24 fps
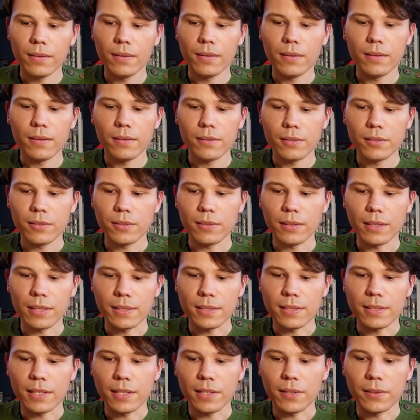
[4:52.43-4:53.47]
So
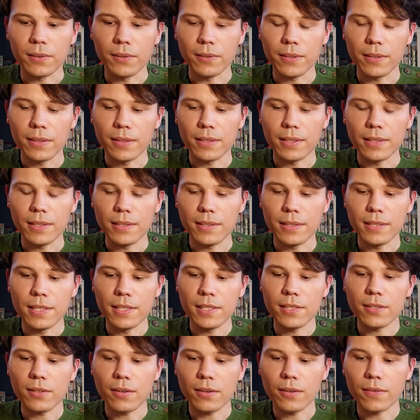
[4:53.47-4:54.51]
let's take a look at these.
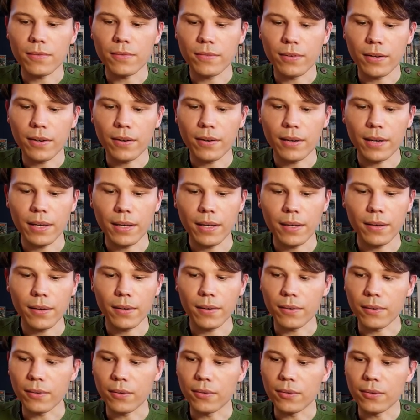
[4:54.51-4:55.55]
These are
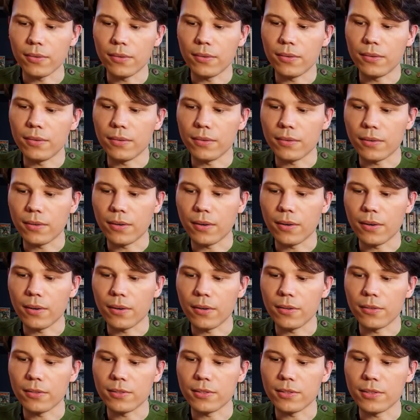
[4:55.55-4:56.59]
very good
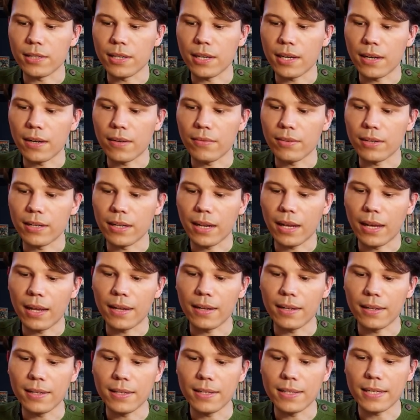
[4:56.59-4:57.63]
cards to have in
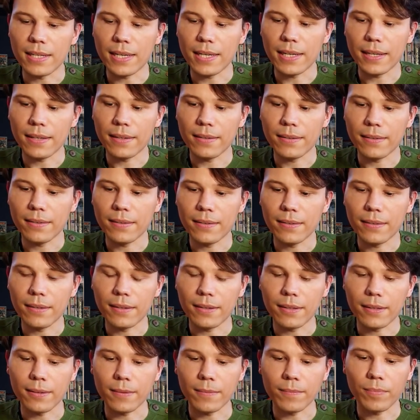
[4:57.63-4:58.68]
any deck.
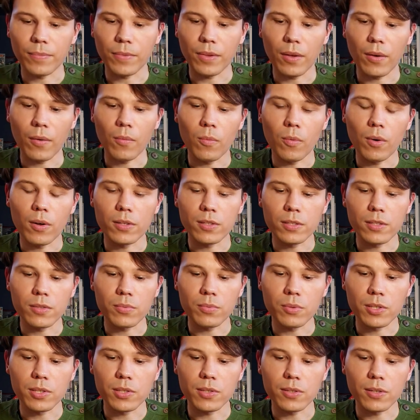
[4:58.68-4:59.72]
Once
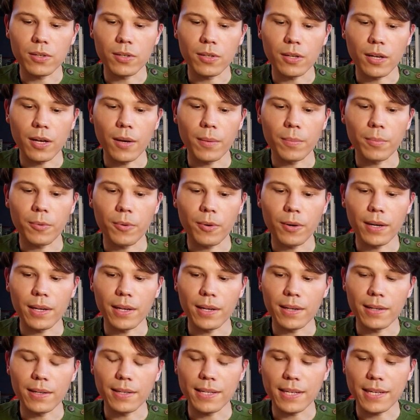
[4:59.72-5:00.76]
we start
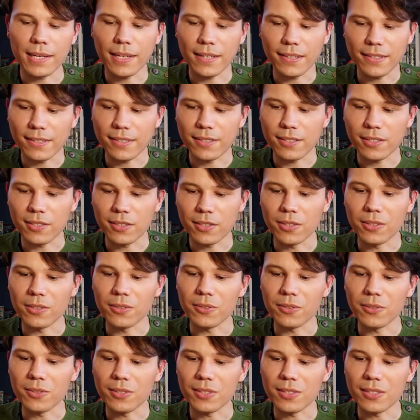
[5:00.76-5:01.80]
upgrading decks,
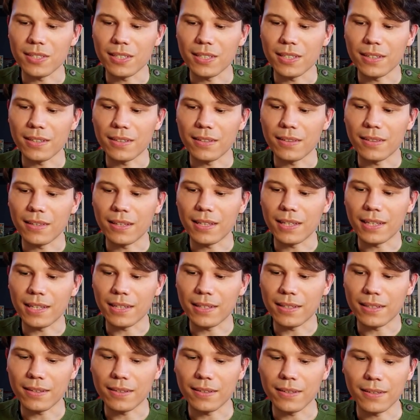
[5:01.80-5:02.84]
you'll see
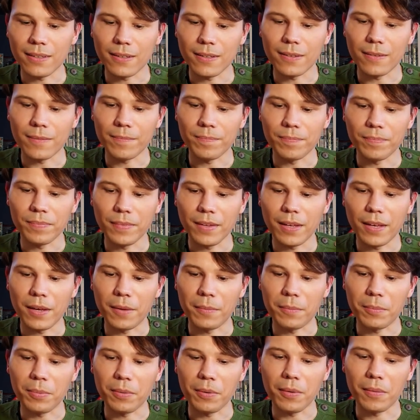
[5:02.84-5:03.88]
that
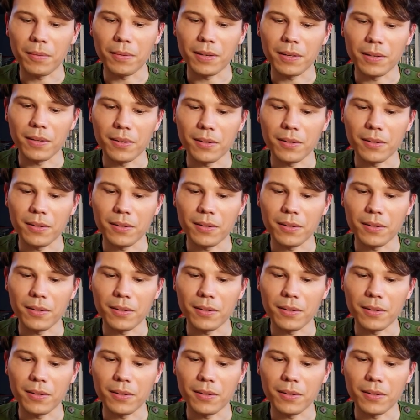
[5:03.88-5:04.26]
I'm probably gonna